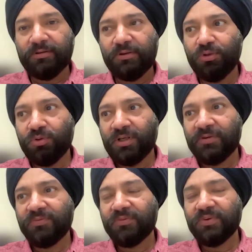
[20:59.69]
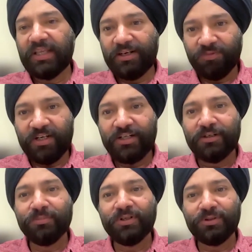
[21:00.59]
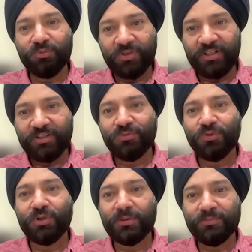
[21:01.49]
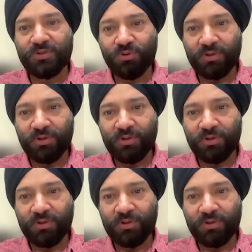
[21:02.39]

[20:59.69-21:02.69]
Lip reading: you have invited me to various forums.